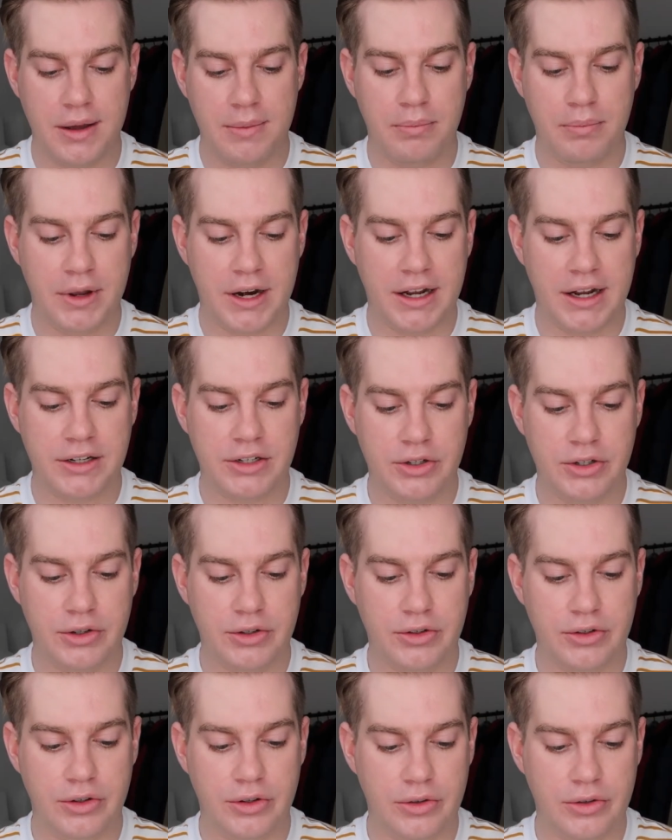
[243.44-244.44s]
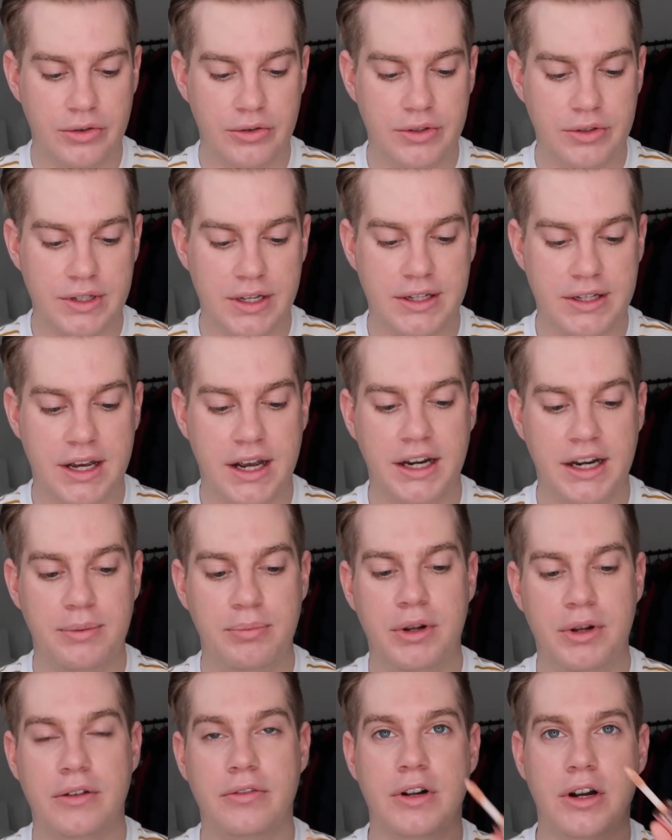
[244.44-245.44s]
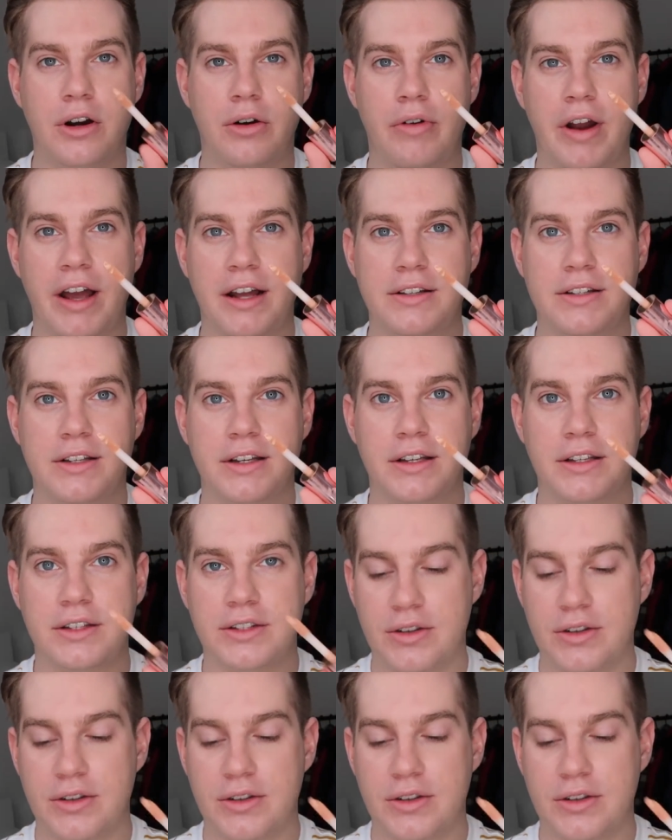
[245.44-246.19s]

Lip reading: but I do use a tiny bit of corrector.